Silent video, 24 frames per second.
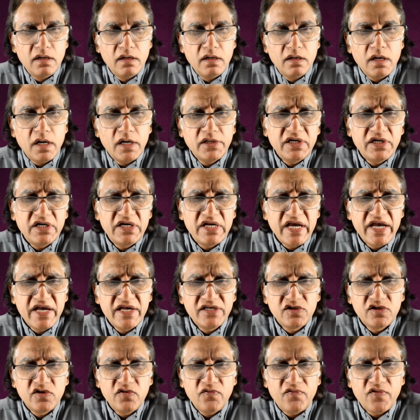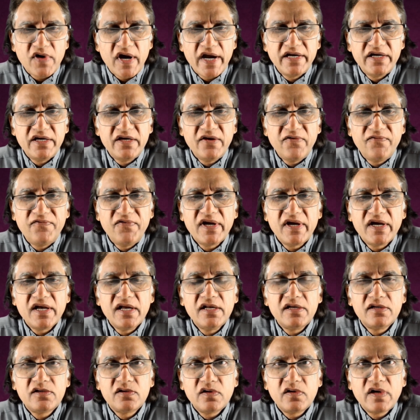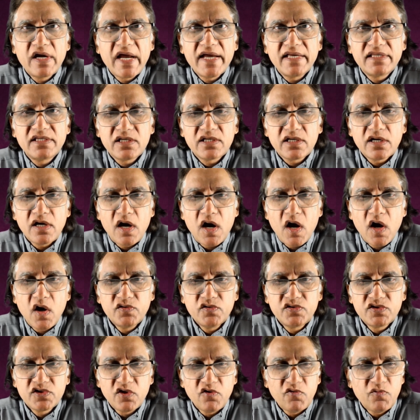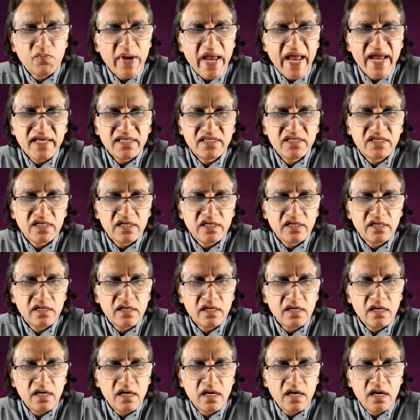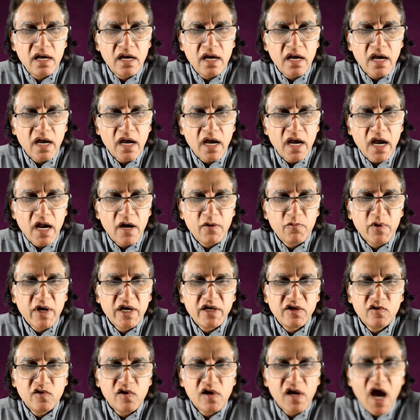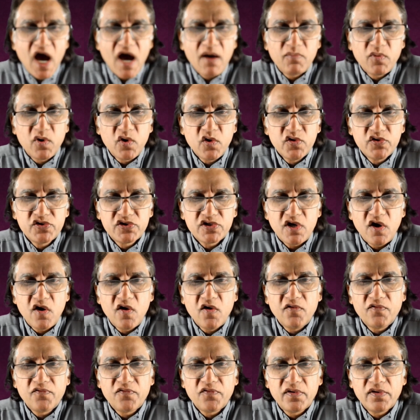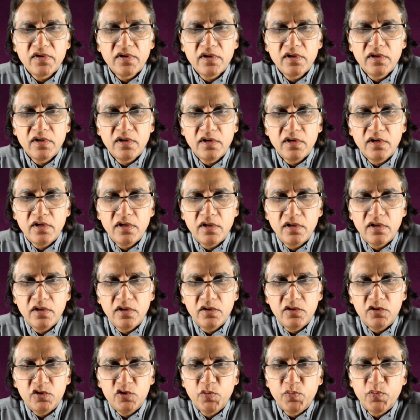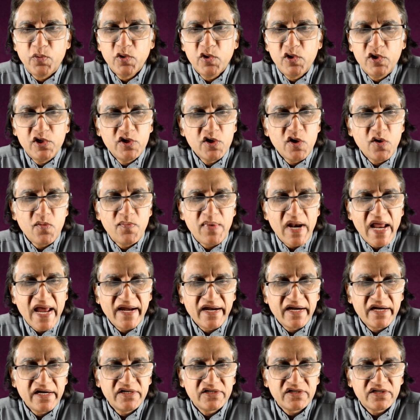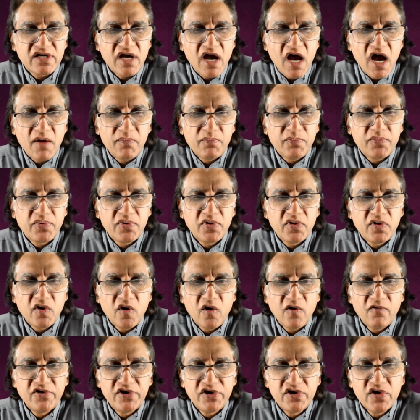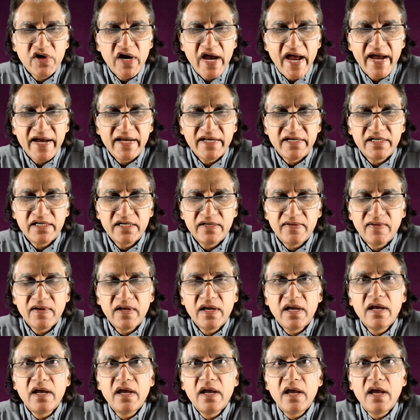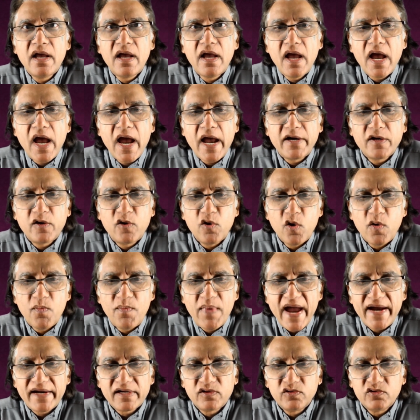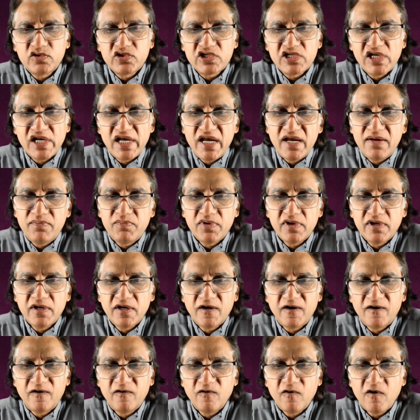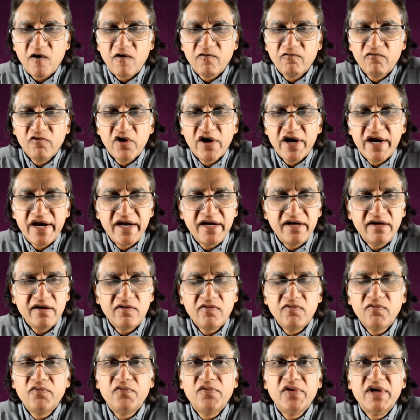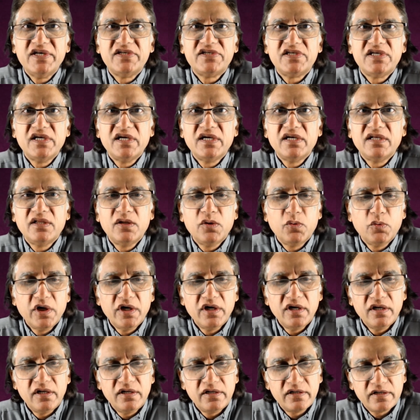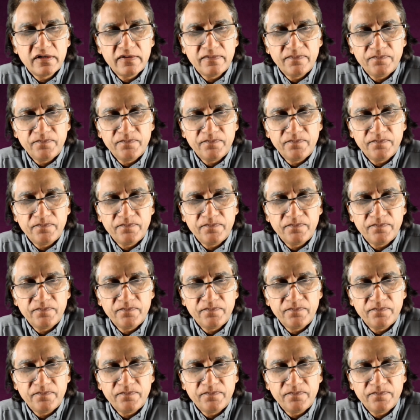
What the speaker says: Other days you find it difficult to get out of bed, and when your alarm goes off, you pull your blankets up over your head and go back to sleep to avoid facing the world.